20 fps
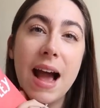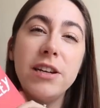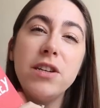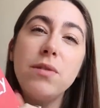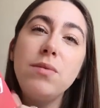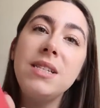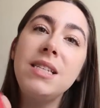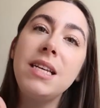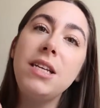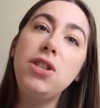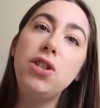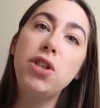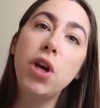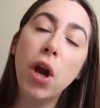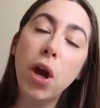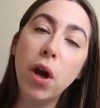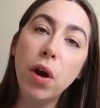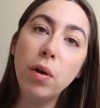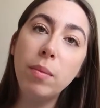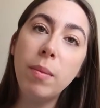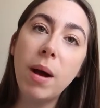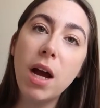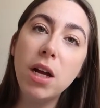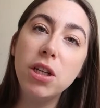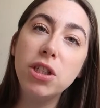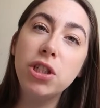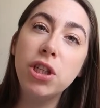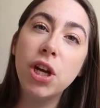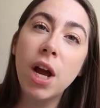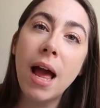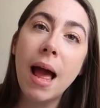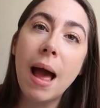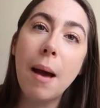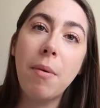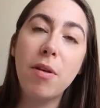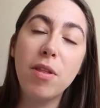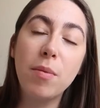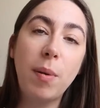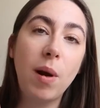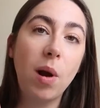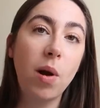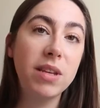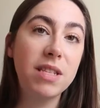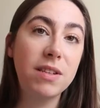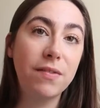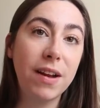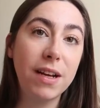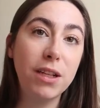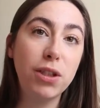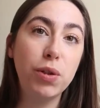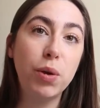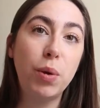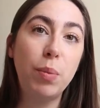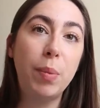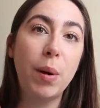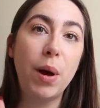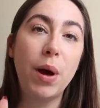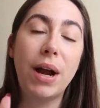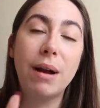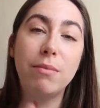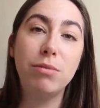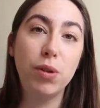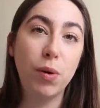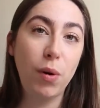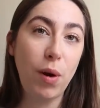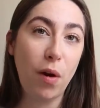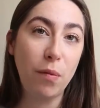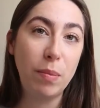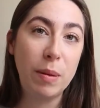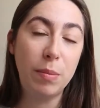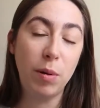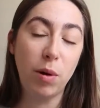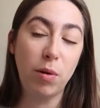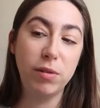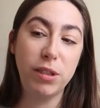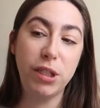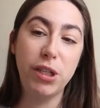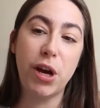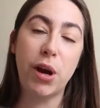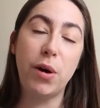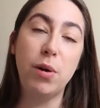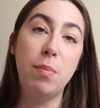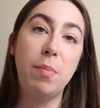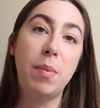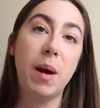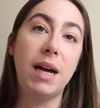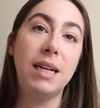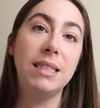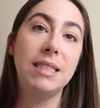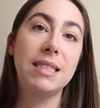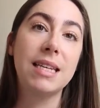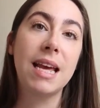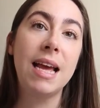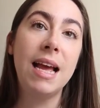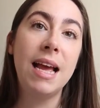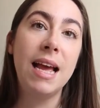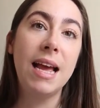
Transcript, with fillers: I don't want to say too much about the plot, it's a fairly short book, I'm sure a lot of people already know, but